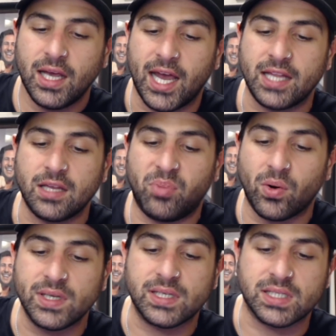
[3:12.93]
and the
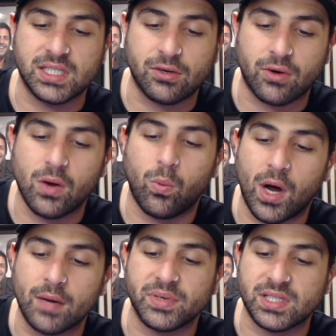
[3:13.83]

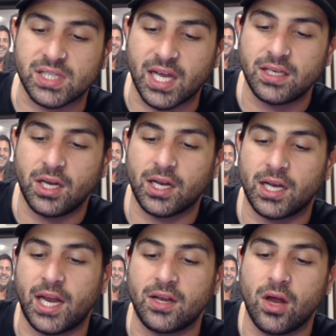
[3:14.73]
0.01%, you're going to
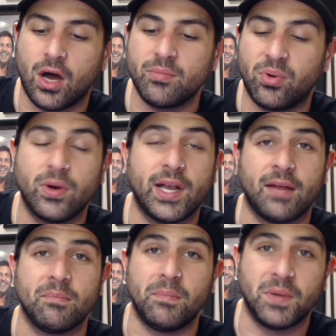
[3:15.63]
need
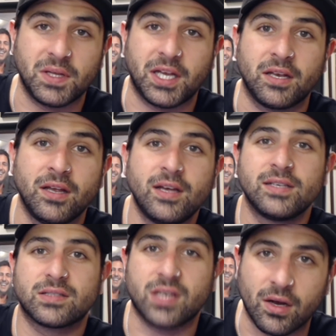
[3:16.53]
9.8 million
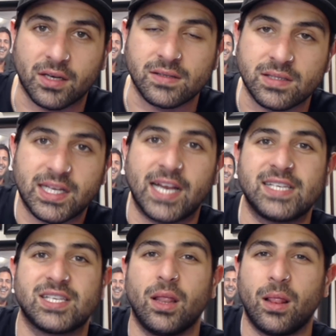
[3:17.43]
tokens. That
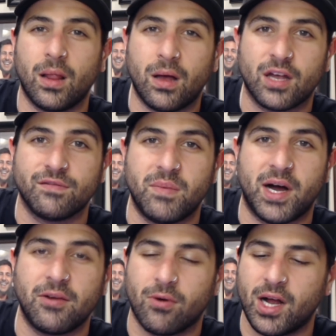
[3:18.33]
is a lot of
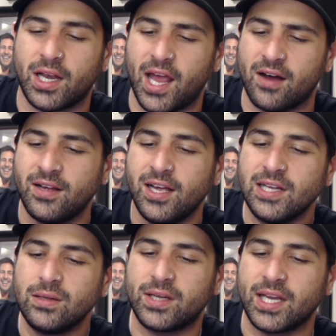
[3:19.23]
money right now.
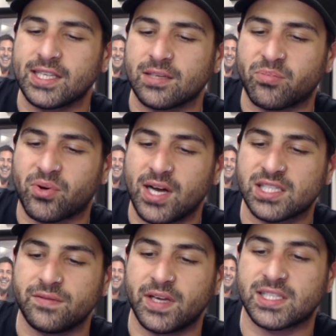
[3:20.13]
Looking at the
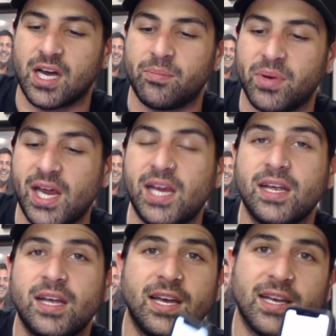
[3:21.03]
price of XRP,
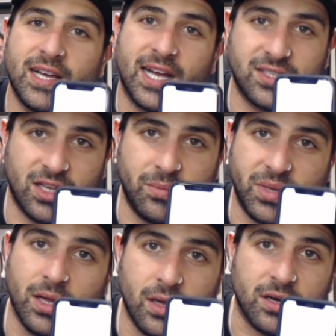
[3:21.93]
that's going to be
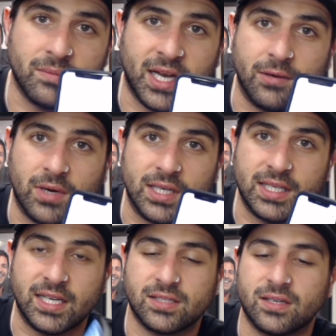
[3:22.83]
a lot of money right
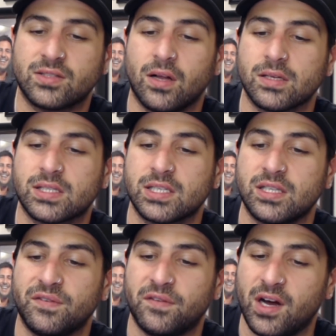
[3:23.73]
there. So
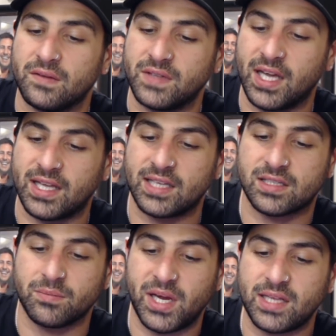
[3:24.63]
$1.65. Now, that
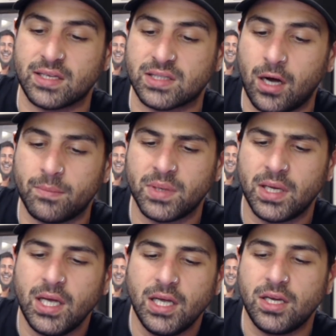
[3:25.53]
to be in the top,
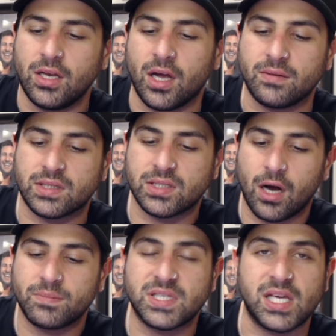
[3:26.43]
you know, the
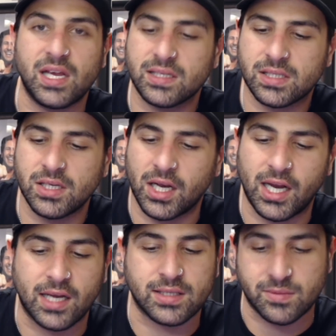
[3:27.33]
top tiers, you're going
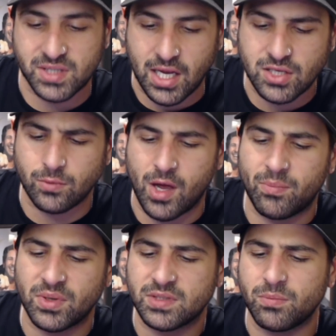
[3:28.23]
to need a substantial amount,
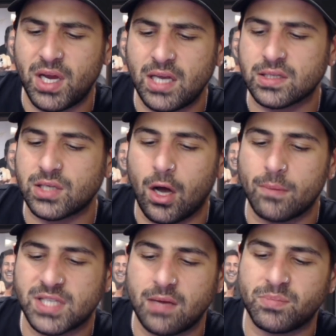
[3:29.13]
but to be in the
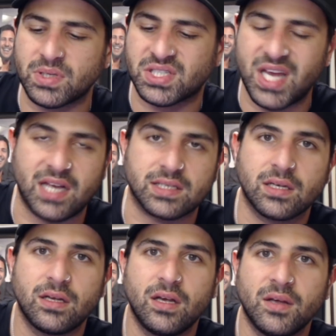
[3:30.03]
top 10%,
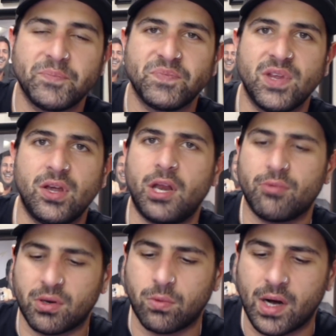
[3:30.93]
you only
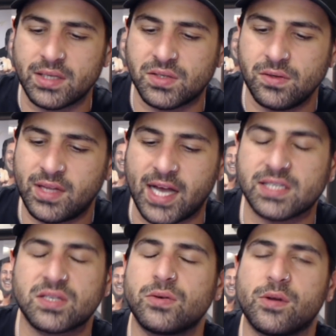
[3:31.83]
require
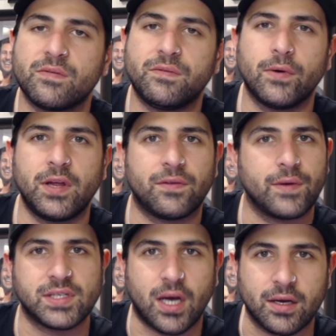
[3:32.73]

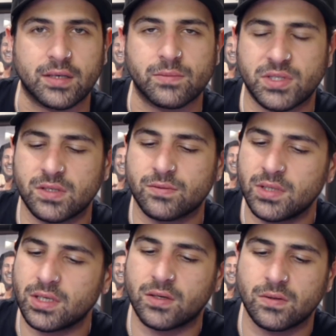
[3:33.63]
2,243 tokens, which is
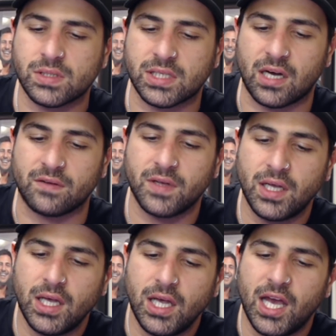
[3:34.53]
really cool stuff.
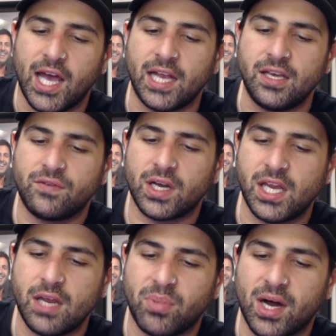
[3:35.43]
And you've got
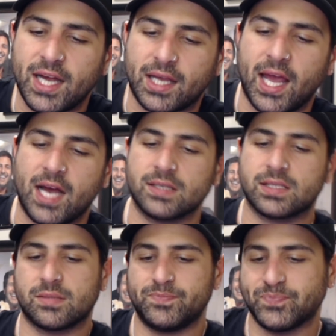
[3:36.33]
here by accounts,